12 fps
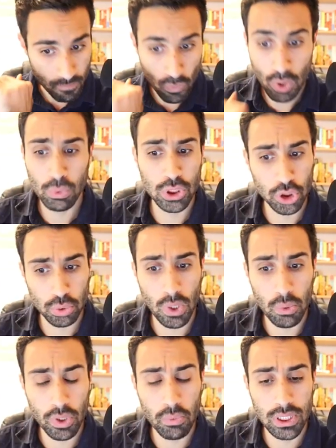which is what
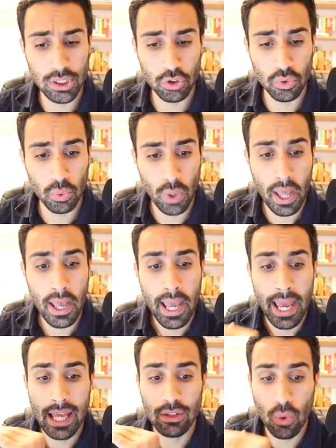we want to do,
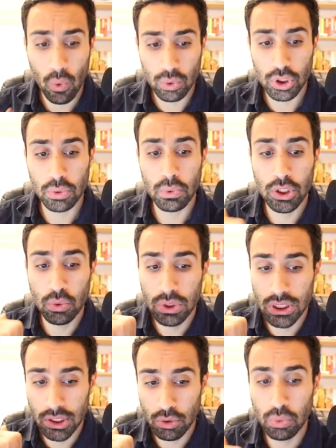and also reduce the
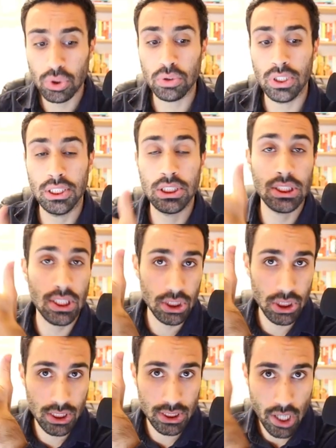nutrients such
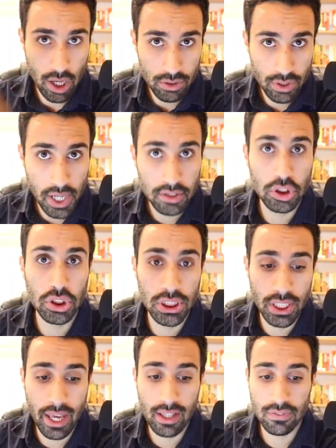as nitrogen
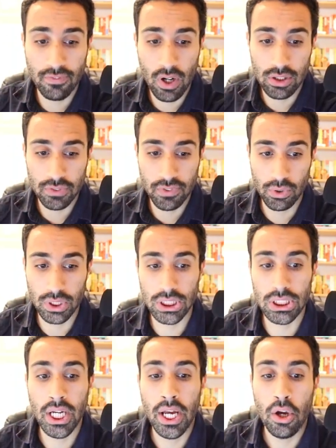and phosphorus
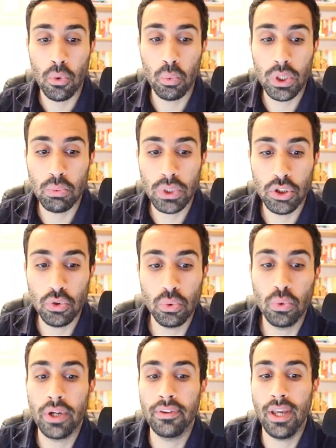when we do
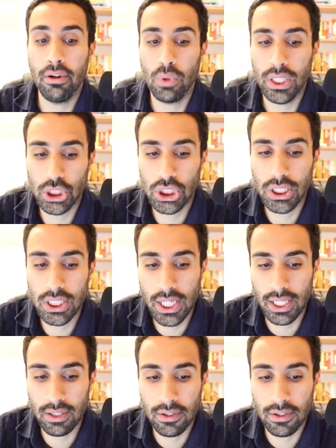the aeration tank.